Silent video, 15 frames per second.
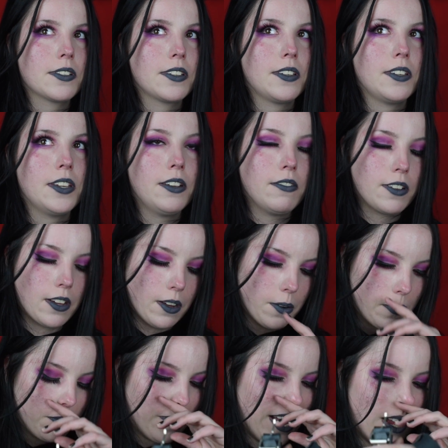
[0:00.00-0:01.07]
a year ago.
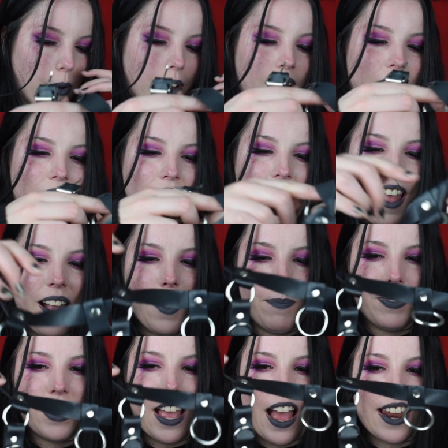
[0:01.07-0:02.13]
Wow.
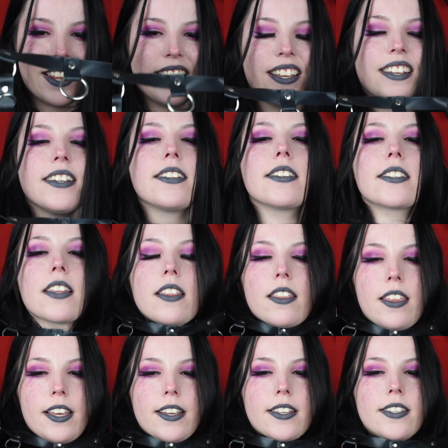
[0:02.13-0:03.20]
And it is
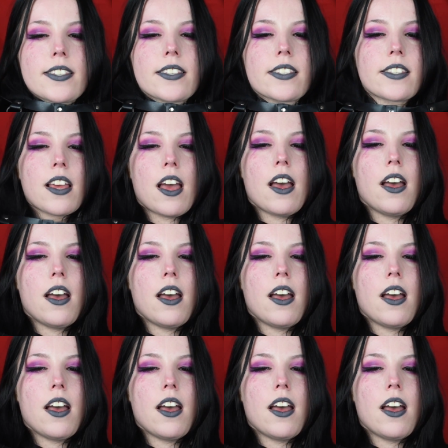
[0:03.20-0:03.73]
this